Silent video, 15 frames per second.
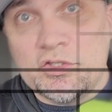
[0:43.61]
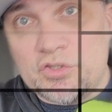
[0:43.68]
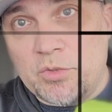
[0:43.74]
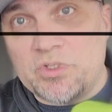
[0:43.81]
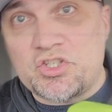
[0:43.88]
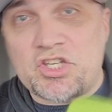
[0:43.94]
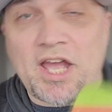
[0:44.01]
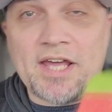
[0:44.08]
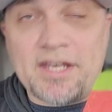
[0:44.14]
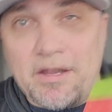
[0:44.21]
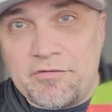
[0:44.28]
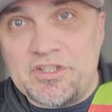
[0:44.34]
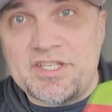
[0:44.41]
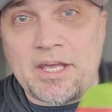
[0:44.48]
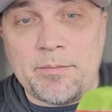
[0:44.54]
Do a shot
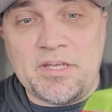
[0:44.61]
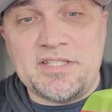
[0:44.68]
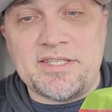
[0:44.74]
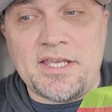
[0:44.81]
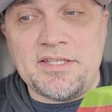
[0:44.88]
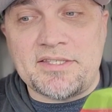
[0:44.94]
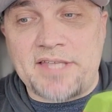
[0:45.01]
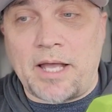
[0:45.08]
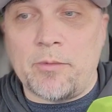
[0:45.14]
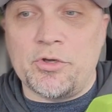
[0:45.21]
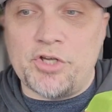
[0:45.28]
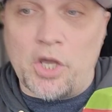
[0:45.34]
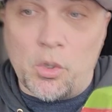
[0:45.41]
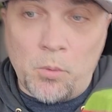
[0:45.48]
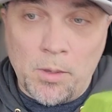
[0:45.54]
every time I say
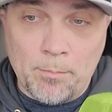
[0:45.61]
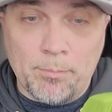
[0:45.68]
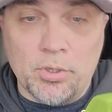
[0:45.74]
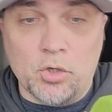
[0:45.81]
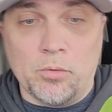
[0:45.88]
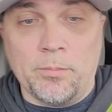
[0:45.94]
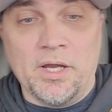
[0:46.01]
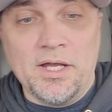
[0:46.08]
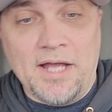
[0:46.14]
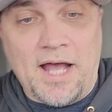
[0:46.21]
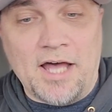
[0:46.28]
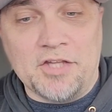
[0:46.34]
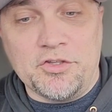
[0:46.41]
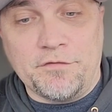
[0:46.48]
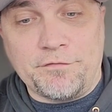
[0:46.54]
sourdough. Boom.
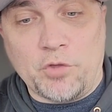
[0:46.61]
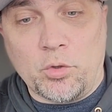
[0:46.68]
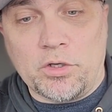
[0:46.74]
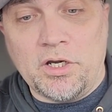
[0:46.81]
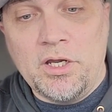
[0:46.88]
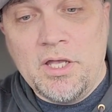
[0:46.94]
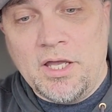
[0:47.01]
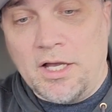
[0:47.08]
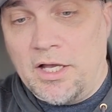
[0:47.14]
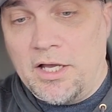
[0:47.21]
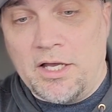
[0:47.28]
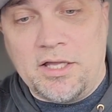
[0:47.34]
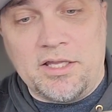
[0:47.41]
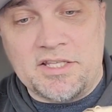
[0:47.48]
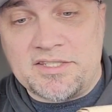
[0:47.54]
On the floor.
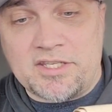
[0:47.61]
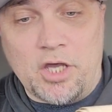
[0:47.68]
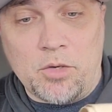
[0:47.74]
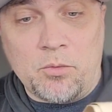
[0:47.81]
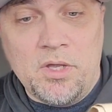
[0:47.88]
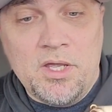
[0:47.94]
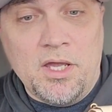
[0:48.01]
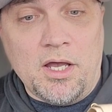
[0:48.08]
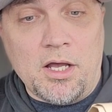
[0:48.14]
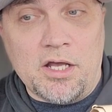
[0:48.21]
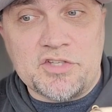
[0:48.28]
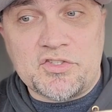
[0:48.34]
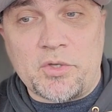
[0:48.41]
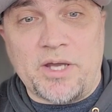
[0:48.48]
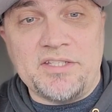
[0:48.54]
Let's go.
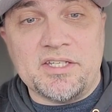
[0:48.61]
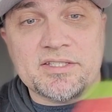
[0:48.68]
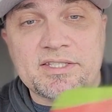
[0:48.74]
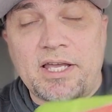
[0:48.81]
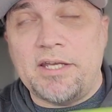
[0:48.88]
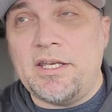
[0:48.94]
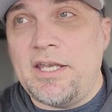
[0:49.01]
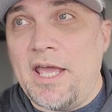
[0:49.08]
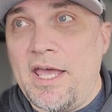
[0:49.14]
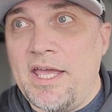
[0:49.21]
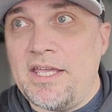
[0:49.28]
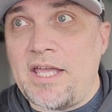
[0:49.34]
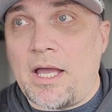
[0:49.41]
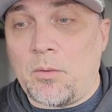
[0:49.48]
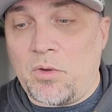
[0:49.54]
So I decided,
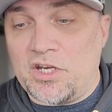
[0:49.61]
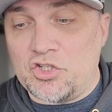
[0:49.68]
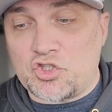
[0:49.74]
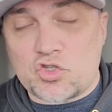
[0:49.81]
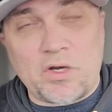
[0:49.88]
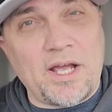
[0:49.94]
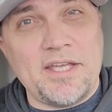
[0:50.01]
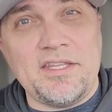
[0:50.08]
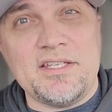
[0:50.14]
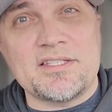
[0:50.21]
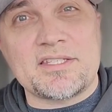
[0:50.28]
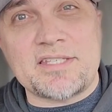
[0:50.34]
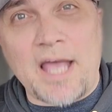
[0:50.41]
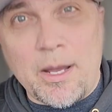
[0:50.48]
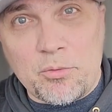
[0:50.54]
hey, I want to try the
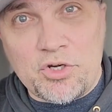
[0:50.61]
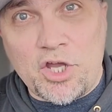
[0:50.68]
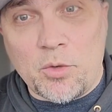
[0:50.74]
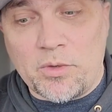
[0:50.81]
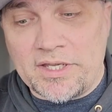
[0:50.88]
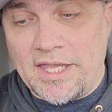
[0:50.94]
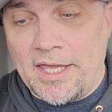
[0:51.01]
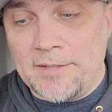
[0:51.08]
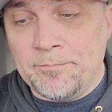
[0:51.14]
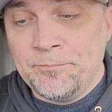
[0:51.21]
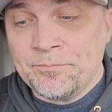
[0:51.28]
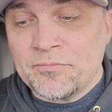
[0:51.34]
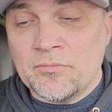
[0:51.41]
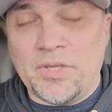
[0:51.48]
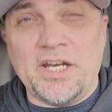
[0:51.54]
sourdough again,
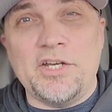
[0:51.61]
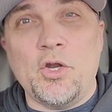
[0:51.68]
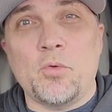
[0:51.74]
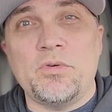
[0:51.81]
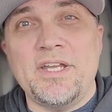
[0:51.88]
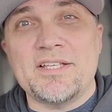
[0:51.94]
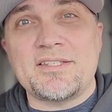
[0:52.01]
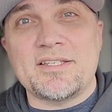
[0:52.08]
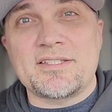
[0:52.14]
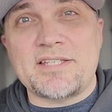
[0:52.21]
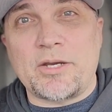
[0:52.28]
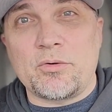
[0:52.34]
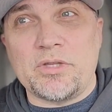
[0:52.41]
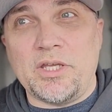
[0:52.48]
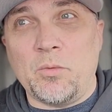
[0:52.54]
but I don't
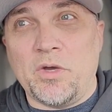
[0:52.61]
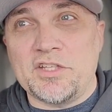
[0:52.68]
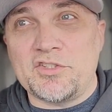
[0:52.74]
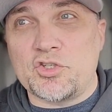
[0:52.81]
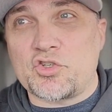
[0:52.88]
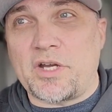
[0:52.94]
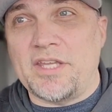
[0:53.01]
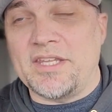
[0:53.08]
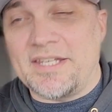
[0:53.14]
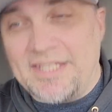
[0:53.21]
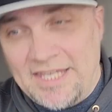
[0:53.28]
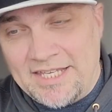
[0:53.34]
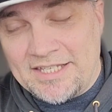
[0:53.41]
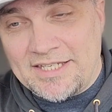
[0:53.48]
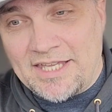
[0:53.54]
necessarily want to try the
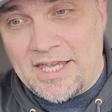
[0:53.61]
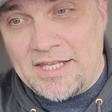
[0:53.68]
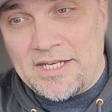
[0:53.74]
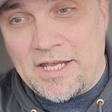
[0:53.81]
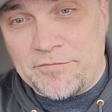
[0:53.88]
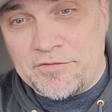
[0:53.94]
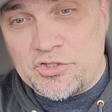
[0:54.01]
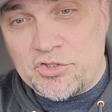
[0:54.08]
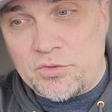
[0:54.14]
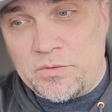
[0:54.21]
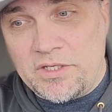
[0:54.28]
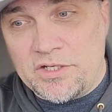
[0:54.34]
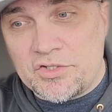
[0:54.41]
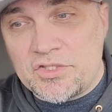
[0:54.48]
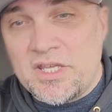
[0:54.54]
King again after 2
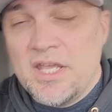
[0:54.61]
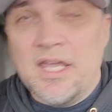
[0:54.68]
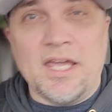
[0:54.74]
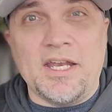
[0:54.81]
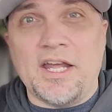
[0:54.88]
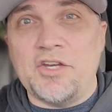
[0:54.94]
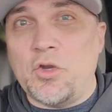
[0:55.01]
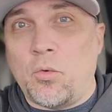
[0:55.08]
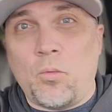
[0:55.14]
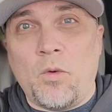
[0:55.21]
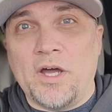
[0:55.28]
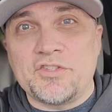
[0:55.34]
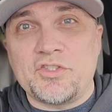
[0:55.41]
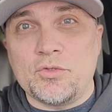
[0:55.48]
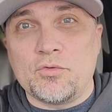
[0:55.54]
years, and I don't
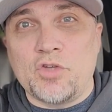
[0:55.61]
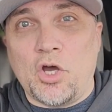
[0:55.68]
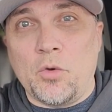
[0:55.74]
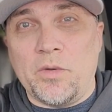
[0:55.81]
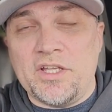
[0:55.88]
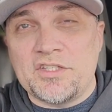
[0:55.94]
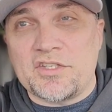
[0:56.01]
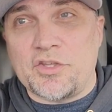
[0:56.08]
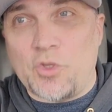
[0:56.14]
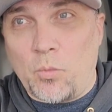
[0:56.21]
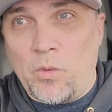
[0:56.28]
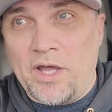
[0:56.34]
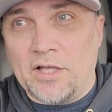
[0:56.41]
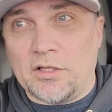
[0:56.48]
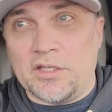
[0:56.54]
want to go into the
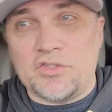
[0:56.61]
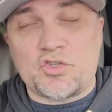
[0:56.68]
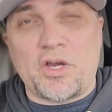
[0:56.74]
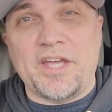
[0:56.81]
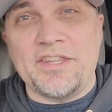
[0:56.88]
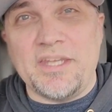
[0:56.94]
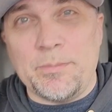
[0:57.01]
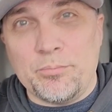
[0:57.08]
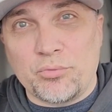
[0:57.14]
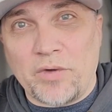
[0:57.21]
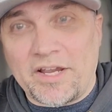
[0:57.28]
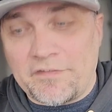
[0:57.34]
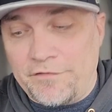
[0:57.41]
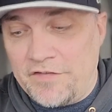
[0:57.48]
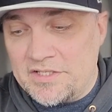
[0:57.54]
well and try the
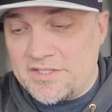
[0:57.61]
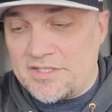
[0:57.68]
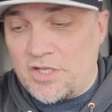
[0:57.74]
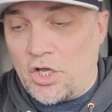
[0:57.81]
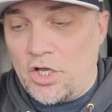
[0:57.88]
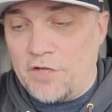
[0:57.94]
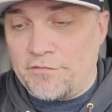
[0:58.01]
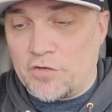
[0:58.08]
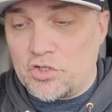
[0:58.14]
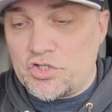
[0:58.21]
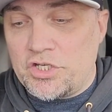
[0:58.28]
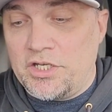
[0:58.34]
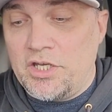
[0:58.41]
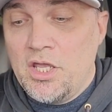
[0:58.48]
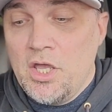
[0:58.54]
breakfast
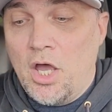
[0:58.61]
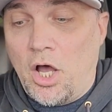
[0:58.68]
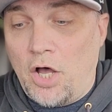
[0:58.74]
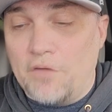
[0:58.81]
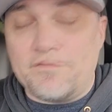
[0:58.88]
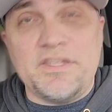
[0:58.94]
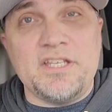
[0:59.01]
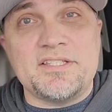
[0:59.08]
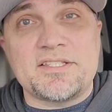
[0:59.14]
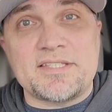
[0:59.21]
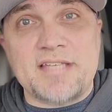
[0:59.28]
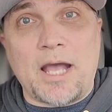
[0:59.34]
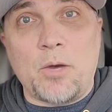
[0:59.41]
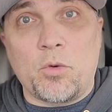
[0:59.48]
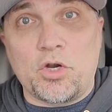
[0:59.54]
version of the
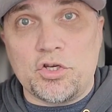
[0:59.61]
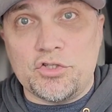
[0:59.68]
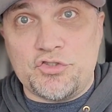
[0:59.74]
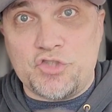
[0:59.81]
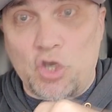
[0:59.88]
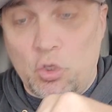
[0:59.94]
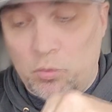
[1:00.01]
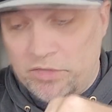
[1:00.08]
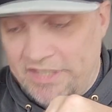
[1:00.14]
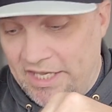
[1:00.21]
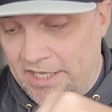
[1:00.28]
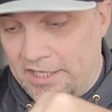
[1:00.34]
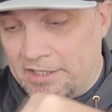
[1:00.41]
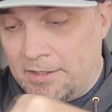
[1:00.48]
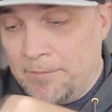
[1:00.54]
Sourdough
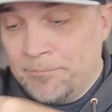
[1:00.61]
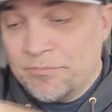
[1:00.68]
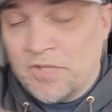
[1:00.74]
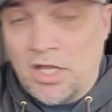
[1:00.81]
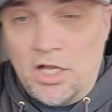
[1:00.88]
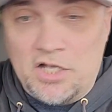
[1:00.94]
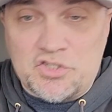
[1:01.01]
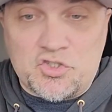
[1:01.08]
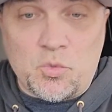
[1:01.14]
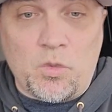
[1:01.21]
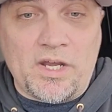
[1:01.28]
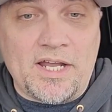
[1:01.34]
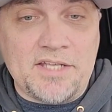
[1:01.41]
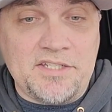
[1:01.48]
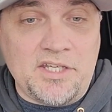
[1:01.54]
King. So
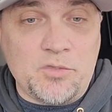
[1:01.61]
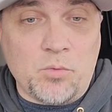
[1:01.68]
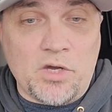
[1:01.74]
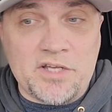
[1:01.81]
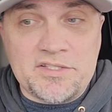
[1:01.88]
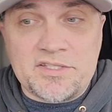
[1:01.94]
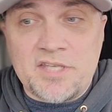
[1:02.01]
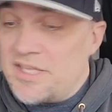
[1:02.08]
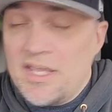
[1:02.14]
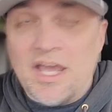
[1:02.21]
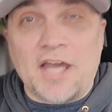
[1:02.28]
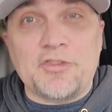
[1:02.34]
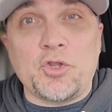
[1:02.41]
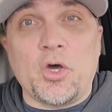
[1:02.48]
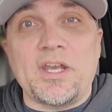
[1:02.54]
what I did was
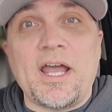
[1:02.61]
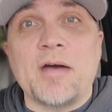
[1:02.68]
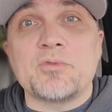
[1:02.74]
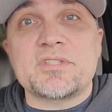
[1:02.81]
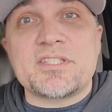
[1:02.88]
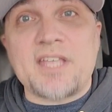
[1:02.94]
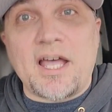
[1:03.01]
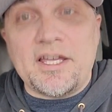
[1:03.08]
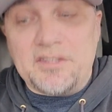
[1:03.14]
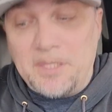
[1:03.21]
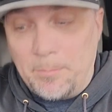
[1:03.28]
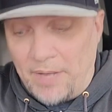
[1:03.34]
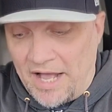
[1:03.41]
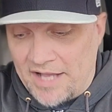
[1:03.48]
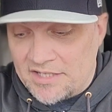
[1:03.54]
I thought outside
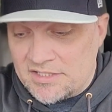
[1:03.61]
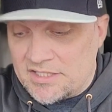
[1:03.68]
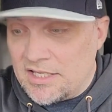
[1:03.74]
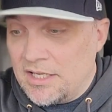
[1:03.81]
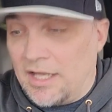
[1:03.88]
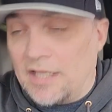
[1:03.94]
the box.